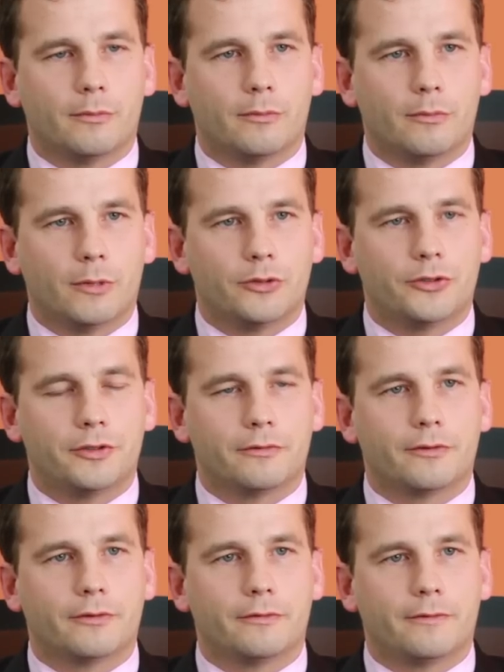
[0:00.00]
most
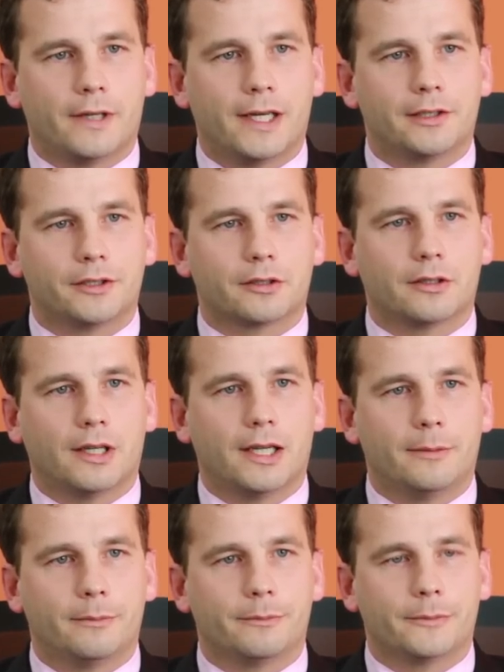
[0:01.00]
of the violent
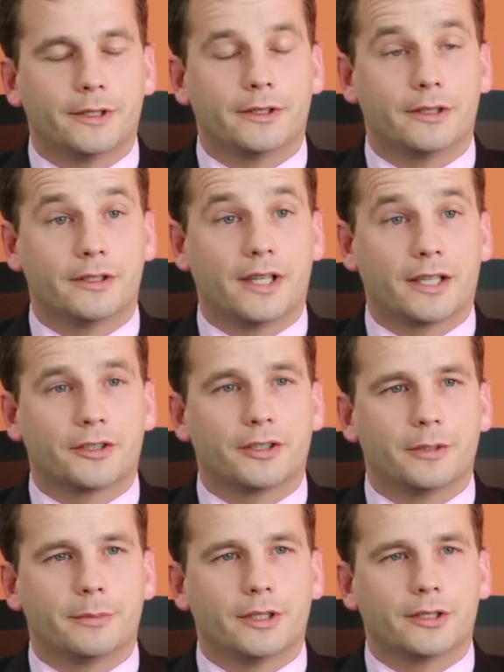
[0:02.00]
crime has
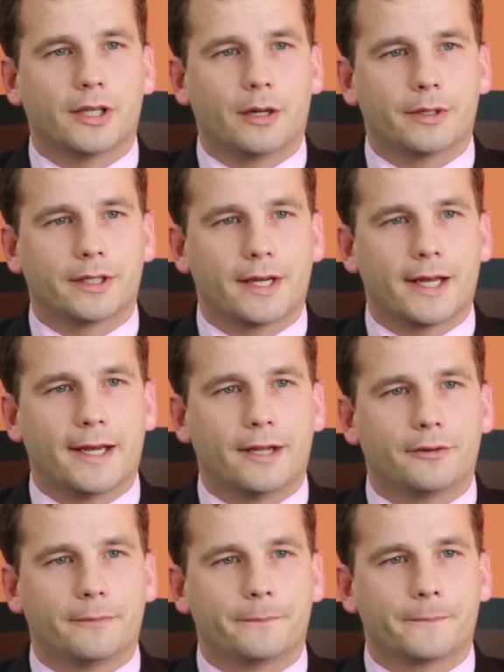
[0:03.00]
actually been going
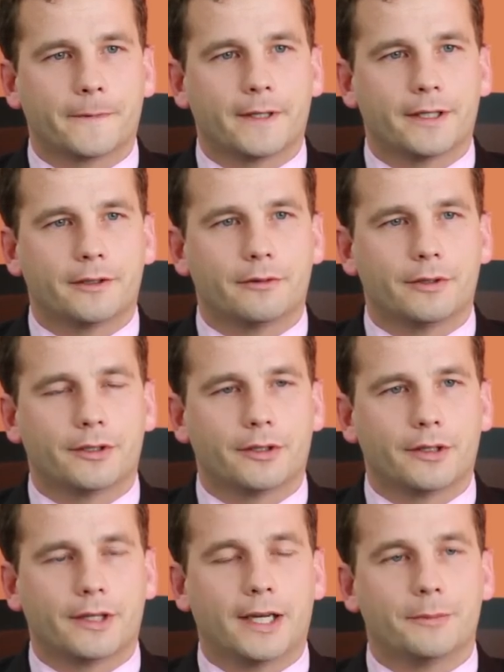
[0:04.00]
down in
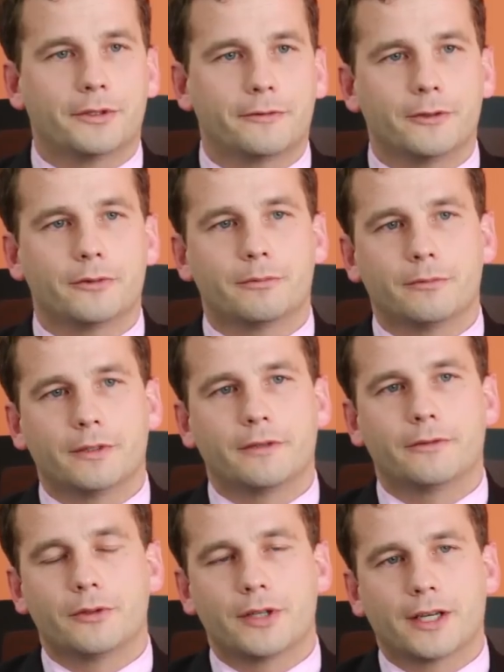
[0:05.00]
recent times, if you
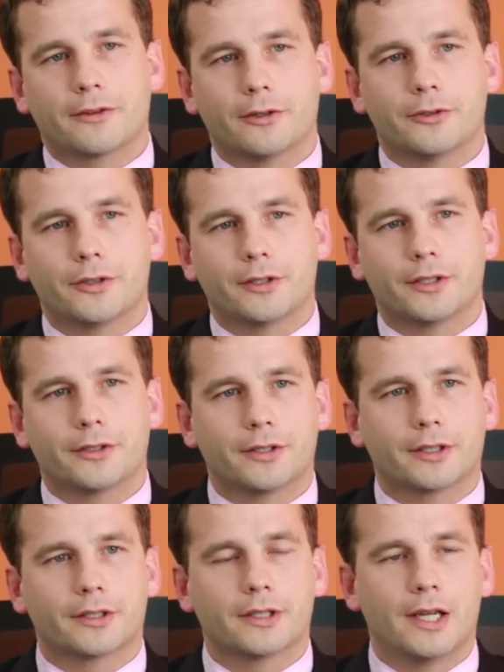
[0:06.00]
take those
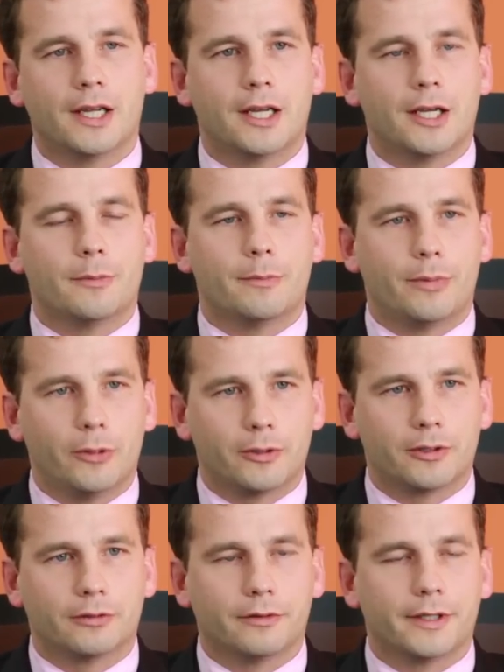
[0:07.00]
statistics.
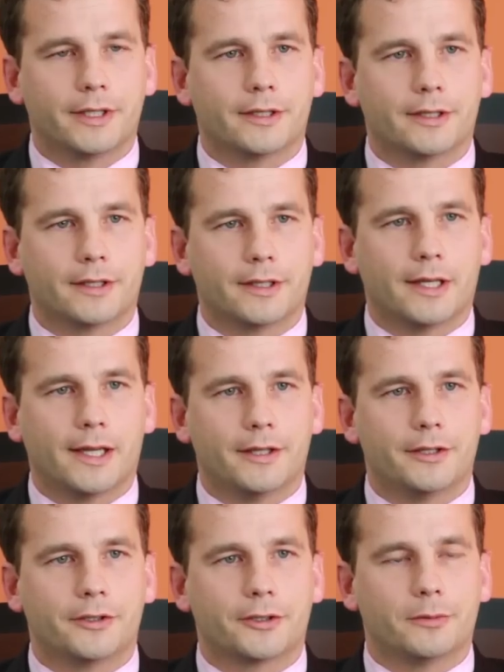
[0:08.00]
Burglary
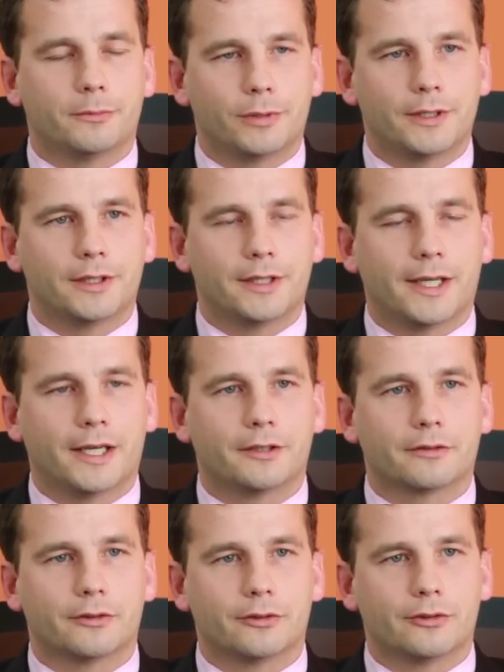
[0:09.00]
is completely out
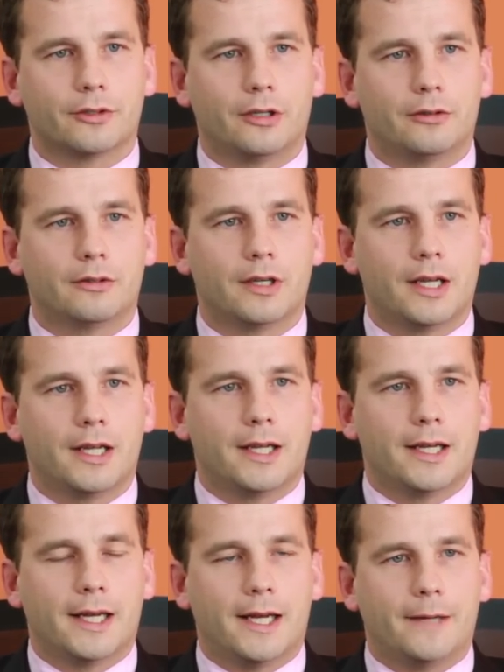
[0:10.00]
of control,
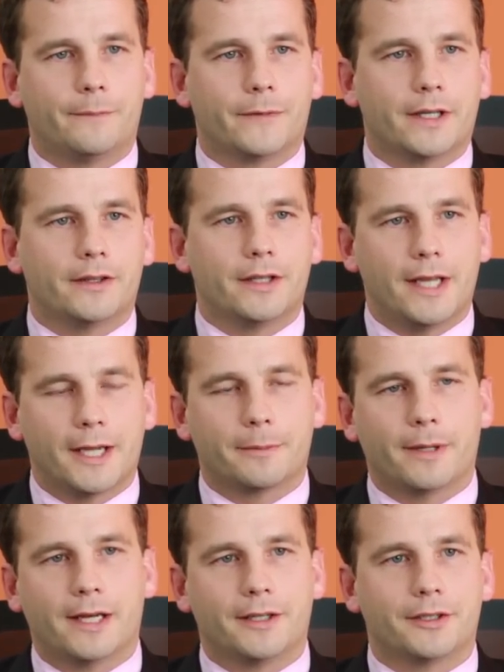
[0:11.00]
and the ACT
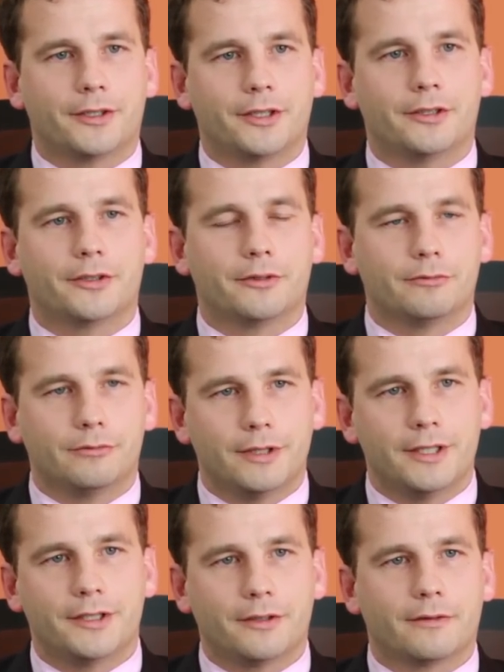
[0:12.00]
Party says the
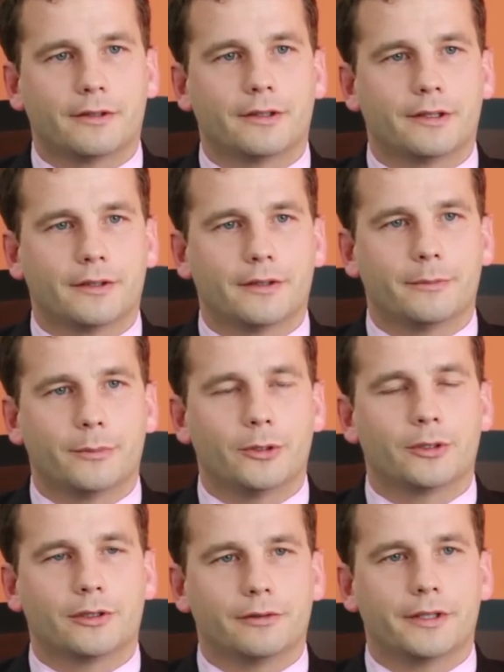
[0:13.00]
reason
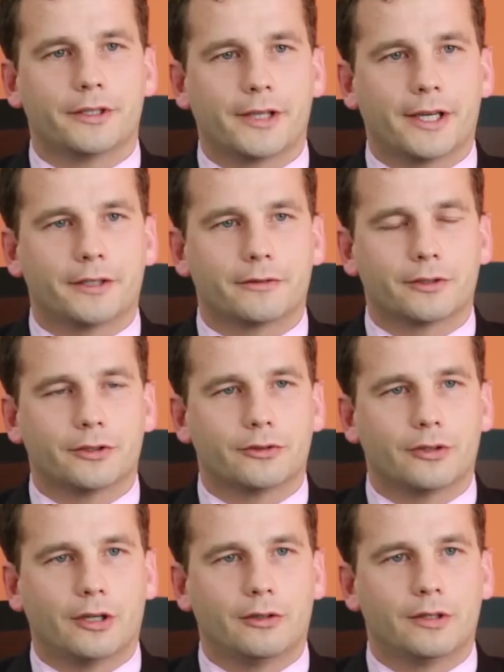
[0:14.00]
burglary is out of
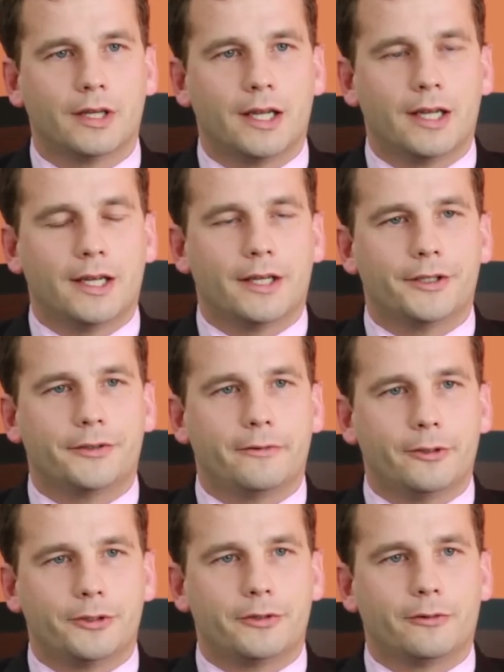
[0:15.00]
control is,
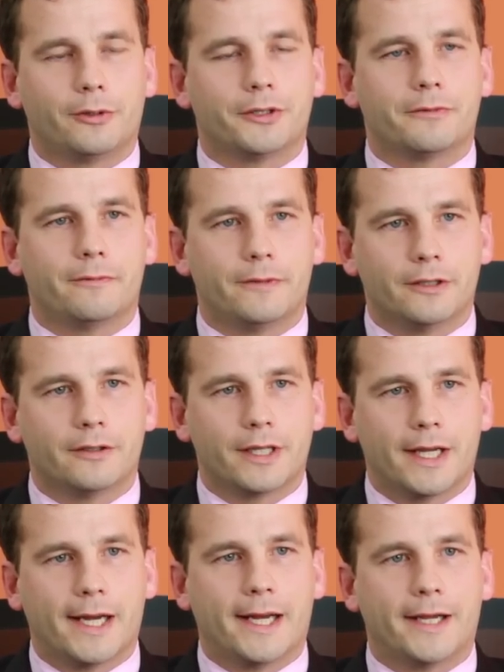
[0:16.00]
first of all, it's very
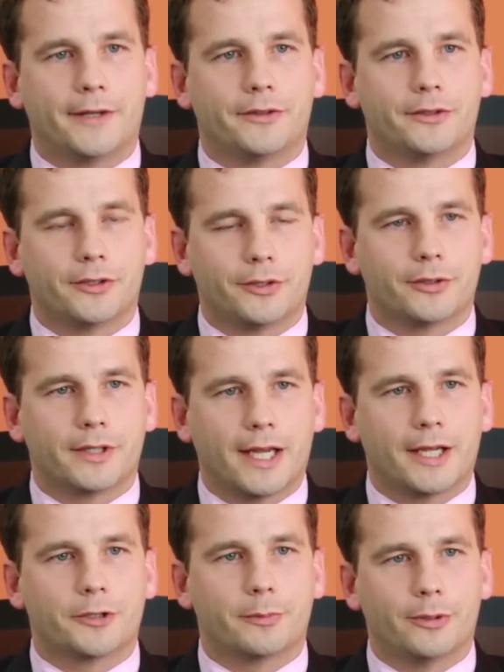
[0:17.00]
hard to
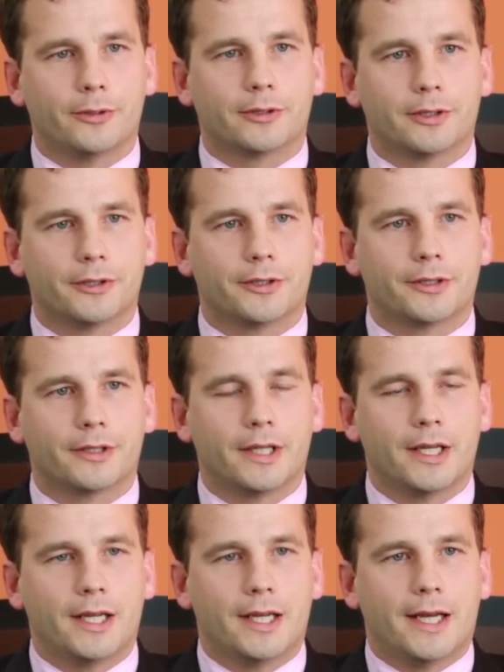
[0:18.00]
catch burglars.
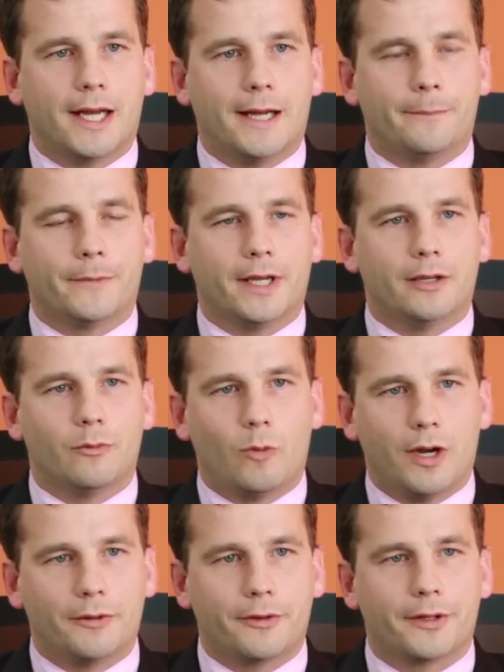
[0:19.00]
And
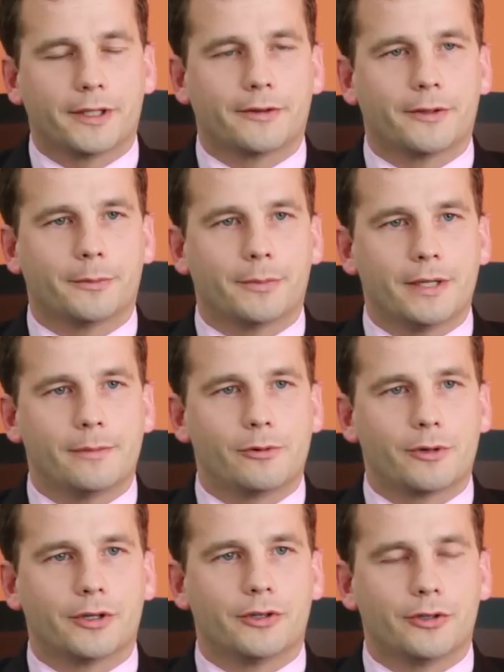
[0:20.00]
one thing that people
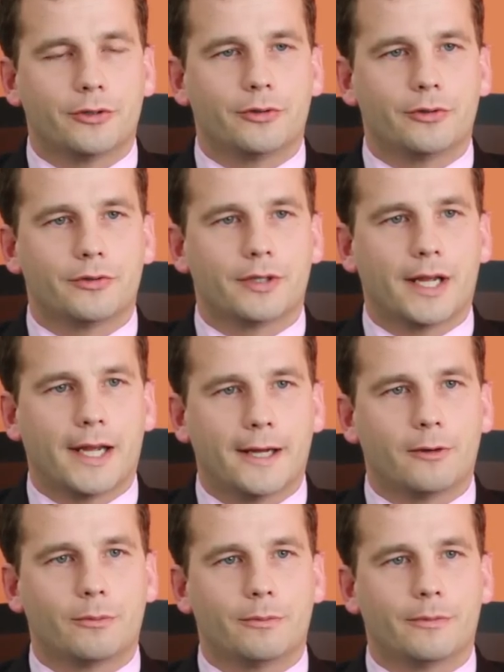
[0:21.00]
can do to
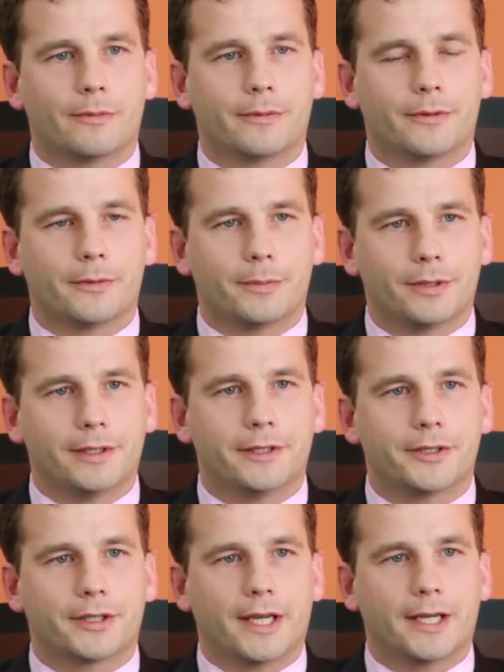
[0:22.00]
help the
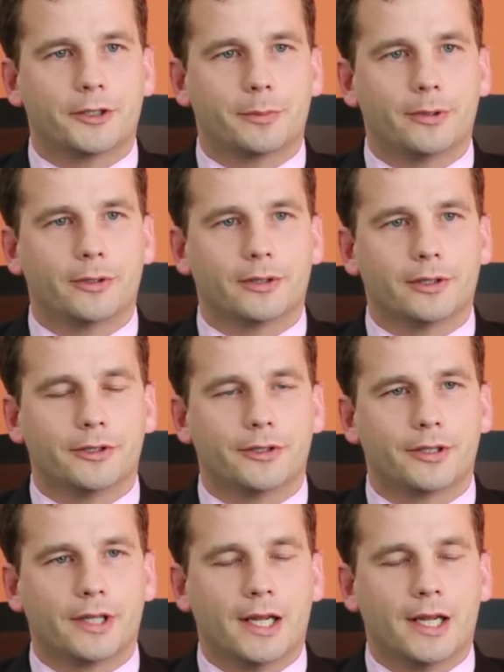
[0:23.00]
police catch burglars